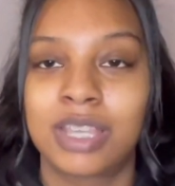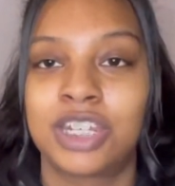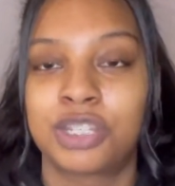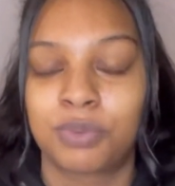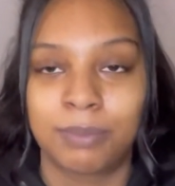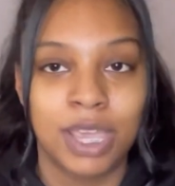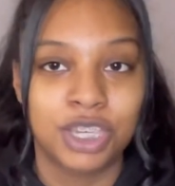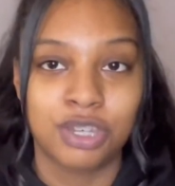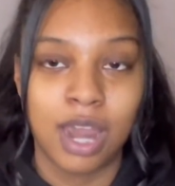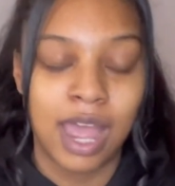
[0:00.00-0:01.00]
I just want to make
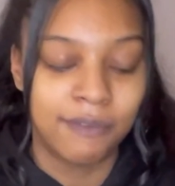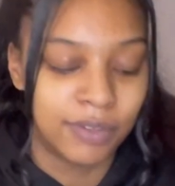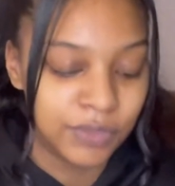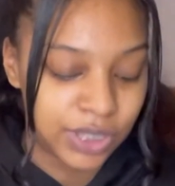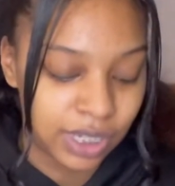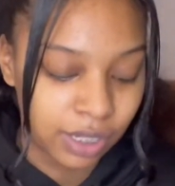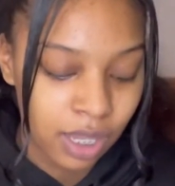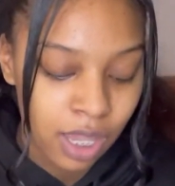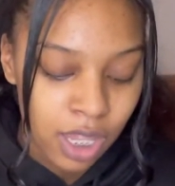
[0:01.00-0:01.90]
sure I have everything.